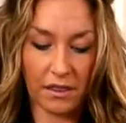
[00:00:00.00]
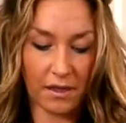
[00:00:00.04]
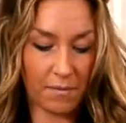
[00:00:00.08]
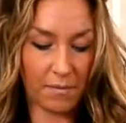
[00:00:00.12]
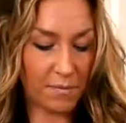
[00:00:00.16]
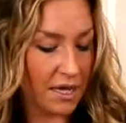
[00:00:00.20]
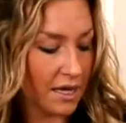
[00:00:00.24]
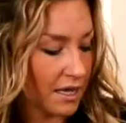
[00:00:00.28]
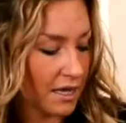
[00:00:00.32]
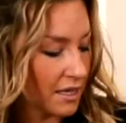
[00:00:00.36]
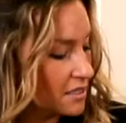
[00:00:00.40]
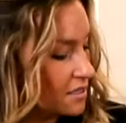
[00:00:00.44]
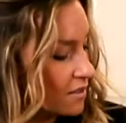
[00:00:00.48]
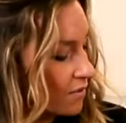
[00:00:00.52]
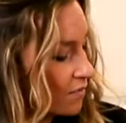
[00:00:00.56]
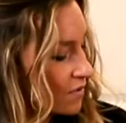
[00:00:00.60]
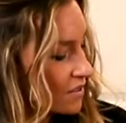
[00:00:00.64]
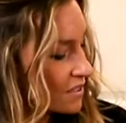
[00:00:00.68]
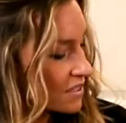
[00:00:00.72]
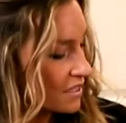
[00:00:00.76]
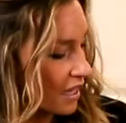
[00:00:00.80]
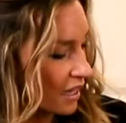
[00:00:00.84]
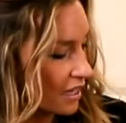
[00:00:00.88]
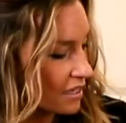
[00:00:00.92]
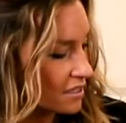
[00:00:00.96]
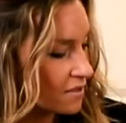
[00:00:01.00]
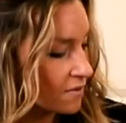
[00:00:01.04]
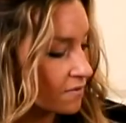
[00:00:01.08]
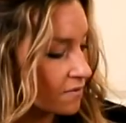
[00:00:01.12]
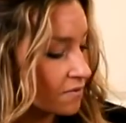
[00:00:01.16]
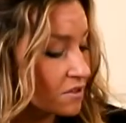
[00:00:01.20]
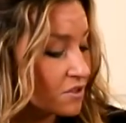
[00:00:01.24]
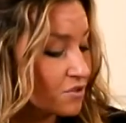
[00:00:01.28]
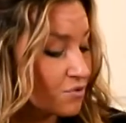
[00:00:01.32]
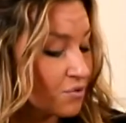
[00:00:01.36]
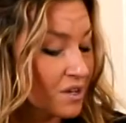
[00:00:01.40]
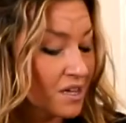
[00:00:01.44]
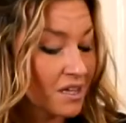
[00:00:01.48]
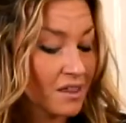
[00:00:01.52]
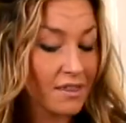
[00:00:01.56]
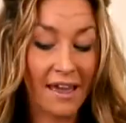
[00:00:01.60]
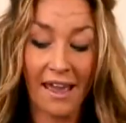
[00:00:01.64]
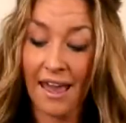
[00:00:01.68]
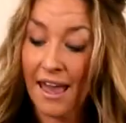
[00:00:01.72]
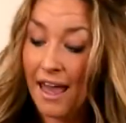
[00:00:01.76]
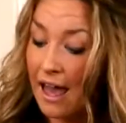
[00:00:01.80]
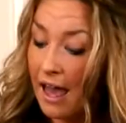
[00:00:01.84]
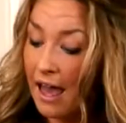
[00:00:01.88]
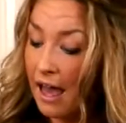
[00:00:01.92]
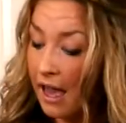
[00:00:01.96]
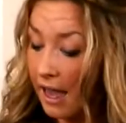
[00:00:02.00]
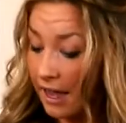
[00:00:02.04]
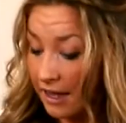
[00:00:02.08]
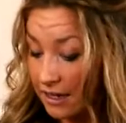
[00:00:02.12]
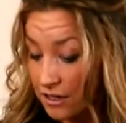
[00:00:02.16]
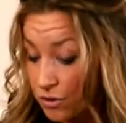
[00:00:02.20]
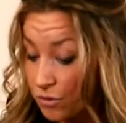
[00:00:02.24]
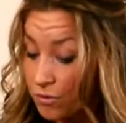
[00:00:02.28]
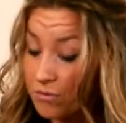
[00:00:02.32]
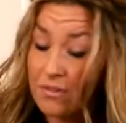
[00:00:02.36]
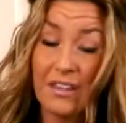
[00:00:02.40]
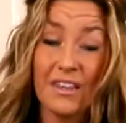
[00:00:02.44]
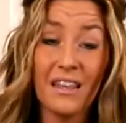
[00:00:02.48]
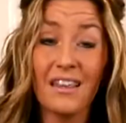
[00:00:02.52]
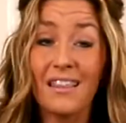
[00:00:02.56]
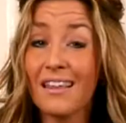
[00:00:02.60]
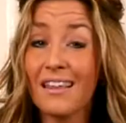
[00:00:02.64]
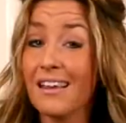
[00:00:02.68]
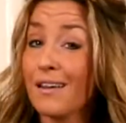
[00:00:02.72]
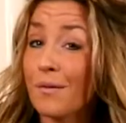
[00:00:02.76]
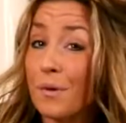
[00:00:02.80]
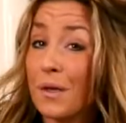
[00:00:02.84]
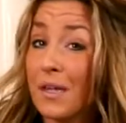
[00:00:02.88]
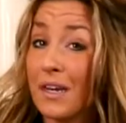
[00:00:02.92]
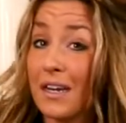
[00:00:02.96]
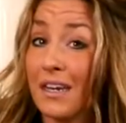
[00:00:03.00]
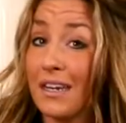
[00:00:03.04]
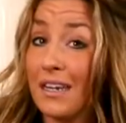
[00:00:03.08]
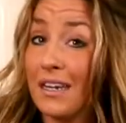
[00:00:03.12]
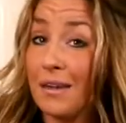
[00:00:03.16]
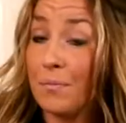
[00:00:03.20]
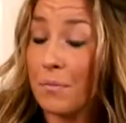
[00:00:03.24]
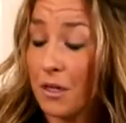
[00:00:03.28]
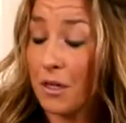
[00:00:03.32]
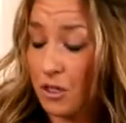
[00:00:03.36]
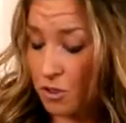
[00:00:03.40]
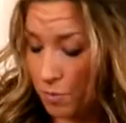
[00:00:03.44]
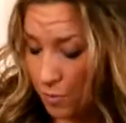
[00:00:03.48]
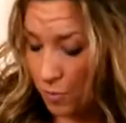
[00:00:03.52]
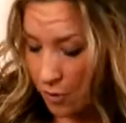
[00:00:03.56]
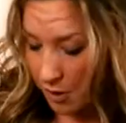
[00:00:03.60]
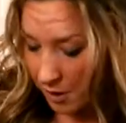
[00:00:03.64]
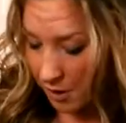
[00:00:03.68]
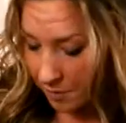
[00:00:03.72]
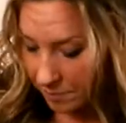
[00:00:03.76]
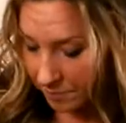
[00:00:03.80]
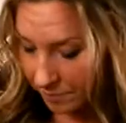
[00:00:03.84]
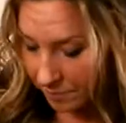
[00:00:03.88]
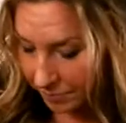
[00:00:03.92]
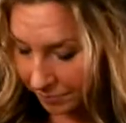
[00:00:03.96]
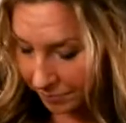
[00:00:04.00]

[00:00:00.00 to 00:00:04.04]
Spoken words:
And because of the size of this wreath, I don't really think I'm going to need much more.